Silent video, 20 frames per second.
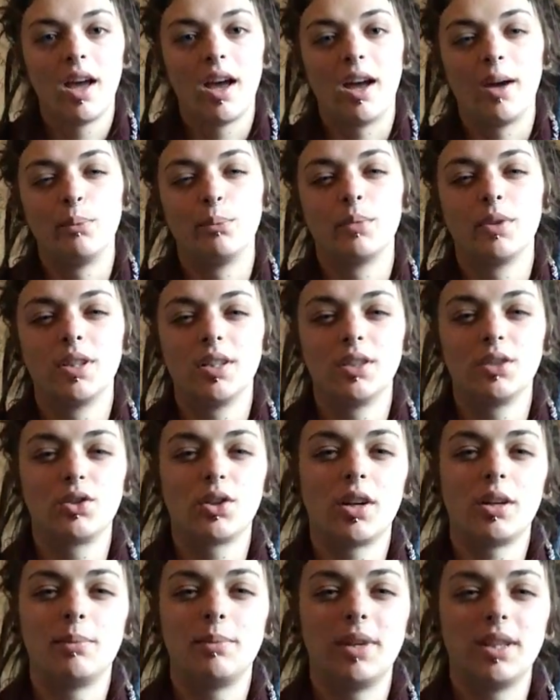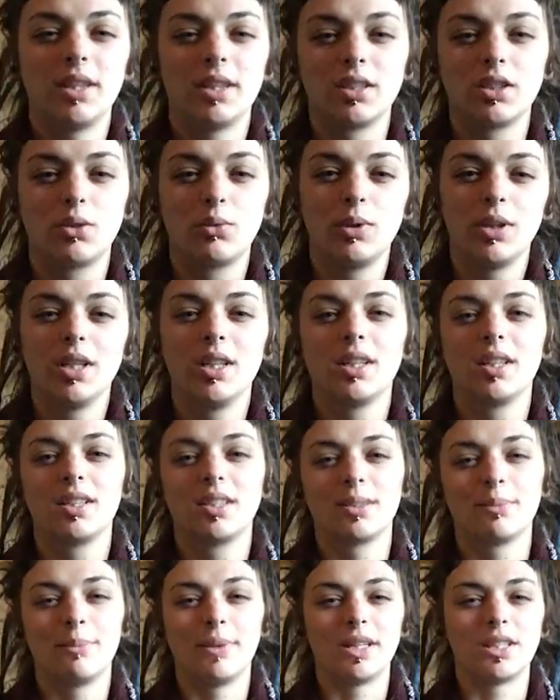I'm gonna try to make this quick
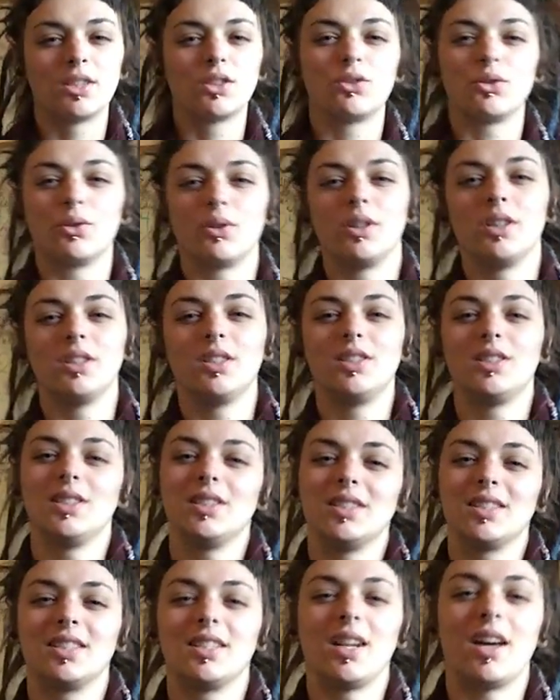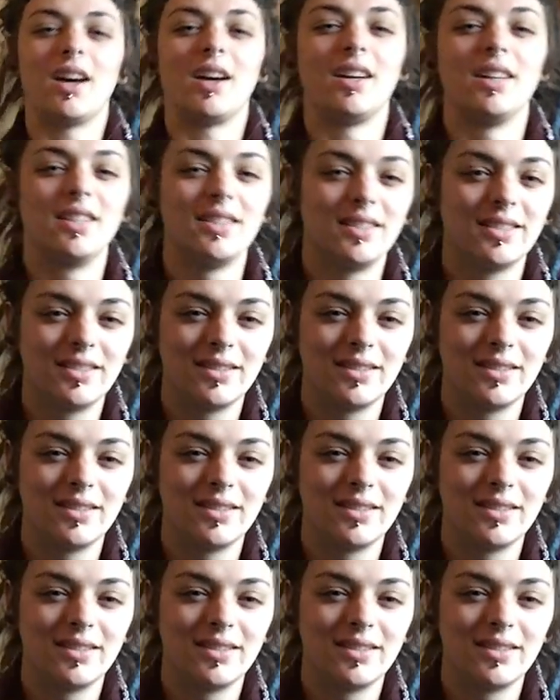because my storage is not